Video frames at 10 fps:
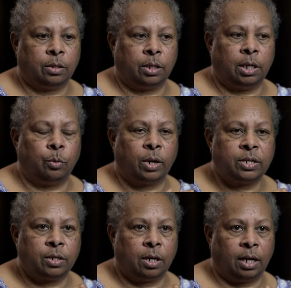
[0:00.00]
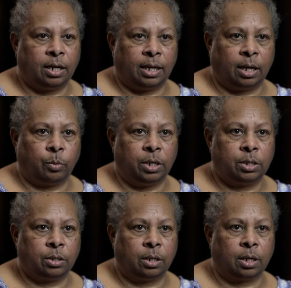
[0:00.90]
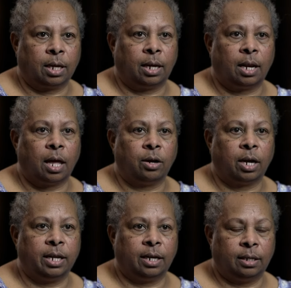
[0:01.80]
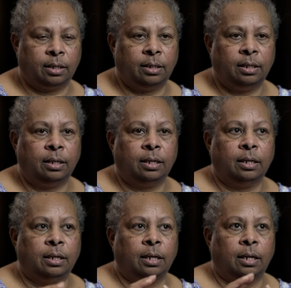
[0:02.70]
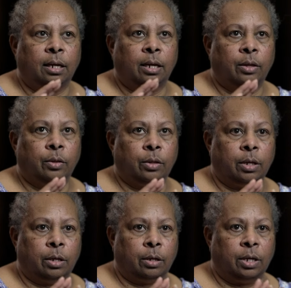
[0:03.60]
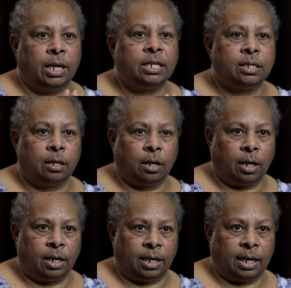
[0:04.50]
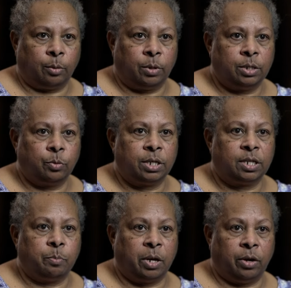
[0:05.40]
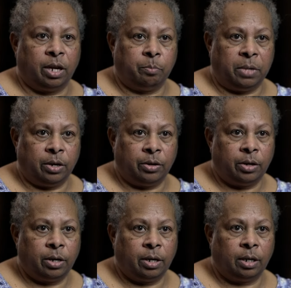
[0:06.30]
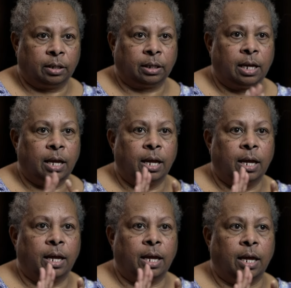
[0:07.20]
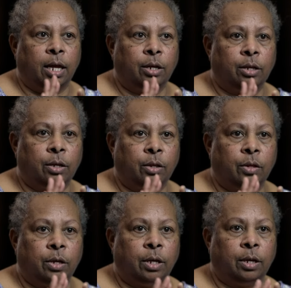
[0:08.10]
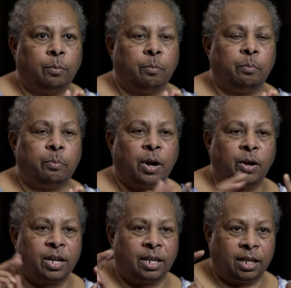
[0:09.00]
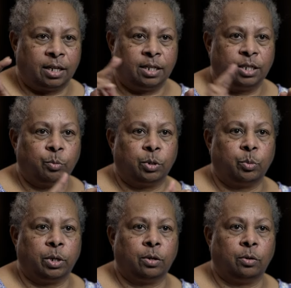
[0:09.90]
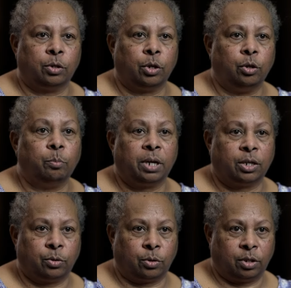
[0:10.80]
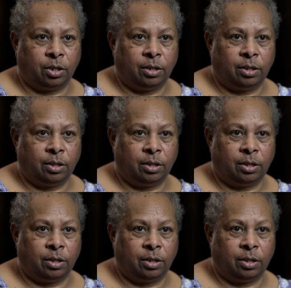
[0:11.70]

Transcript: the Western Island language, the Kala Lagaw Ya, the Eastern Island language, which is Meriamir, and the broken English, which we call Yumplatuk.